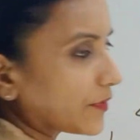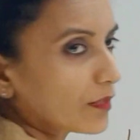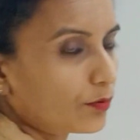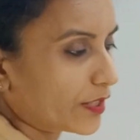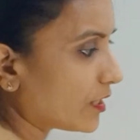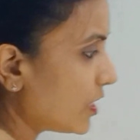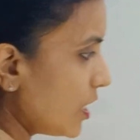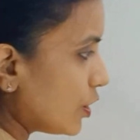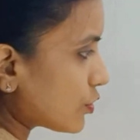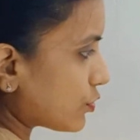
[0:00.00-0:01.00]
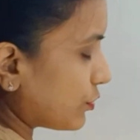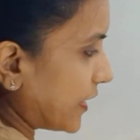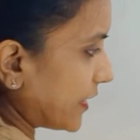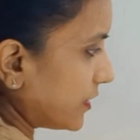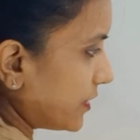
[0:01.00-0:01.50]
Okay. To
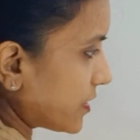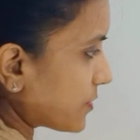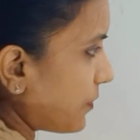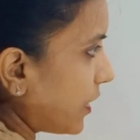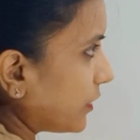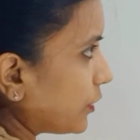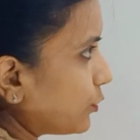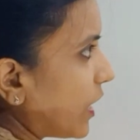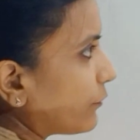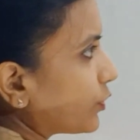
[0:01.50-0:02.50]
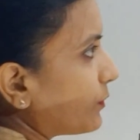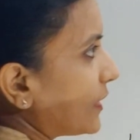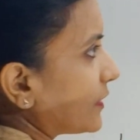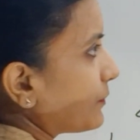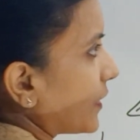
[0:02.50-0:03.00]
get this part, you have to
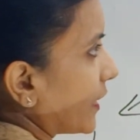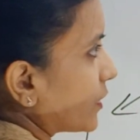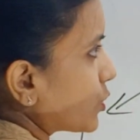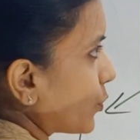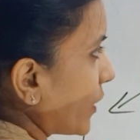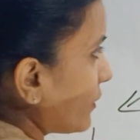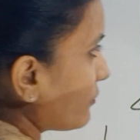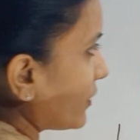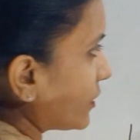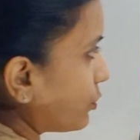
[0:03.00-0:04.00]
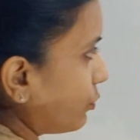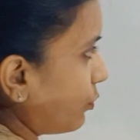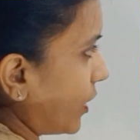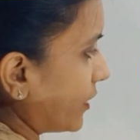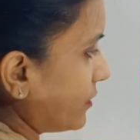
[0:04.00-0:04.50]
multiply 12 with
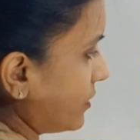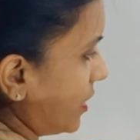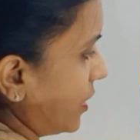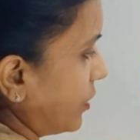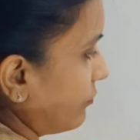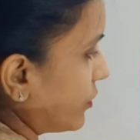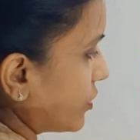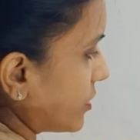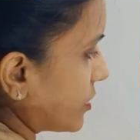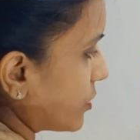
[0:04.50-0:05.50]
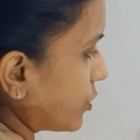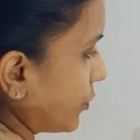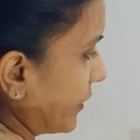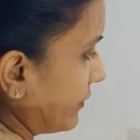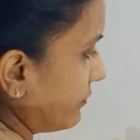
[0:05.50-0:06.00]
1, which is
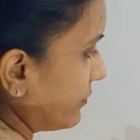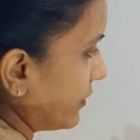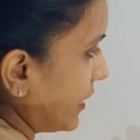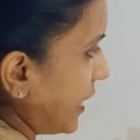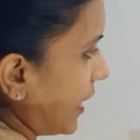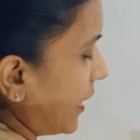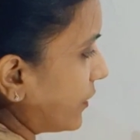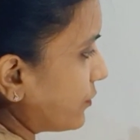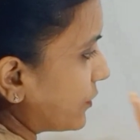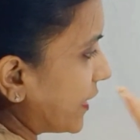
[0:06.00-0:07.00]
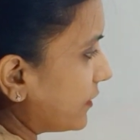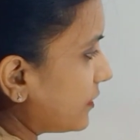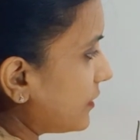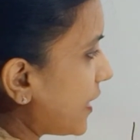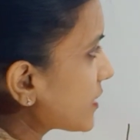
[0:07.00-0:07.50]
12. And to get the
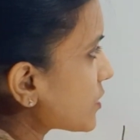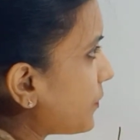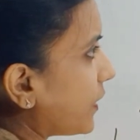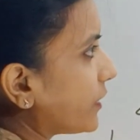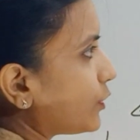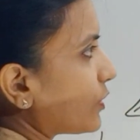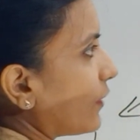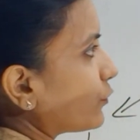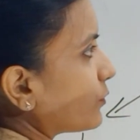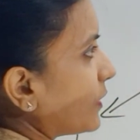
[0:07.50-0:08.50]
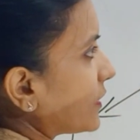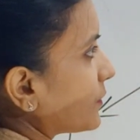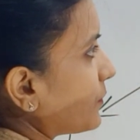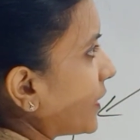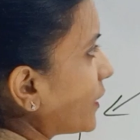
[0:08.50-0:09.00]
next part, you have to
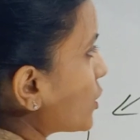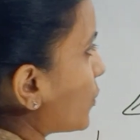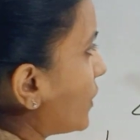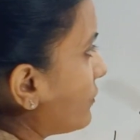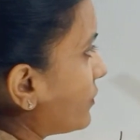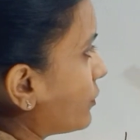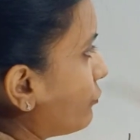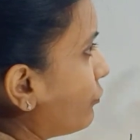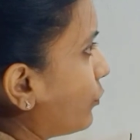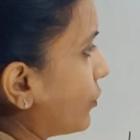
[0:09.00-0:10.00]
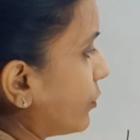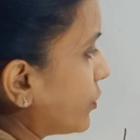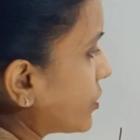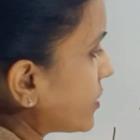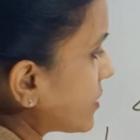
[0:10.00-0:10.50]
multiply 12 with 4,
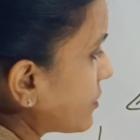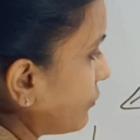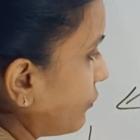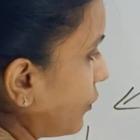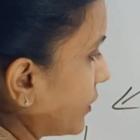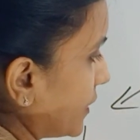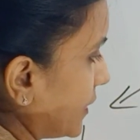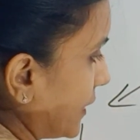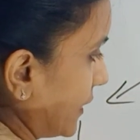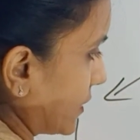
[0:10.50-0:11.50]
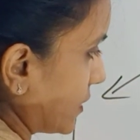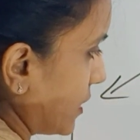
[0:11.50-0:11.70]
which is 48.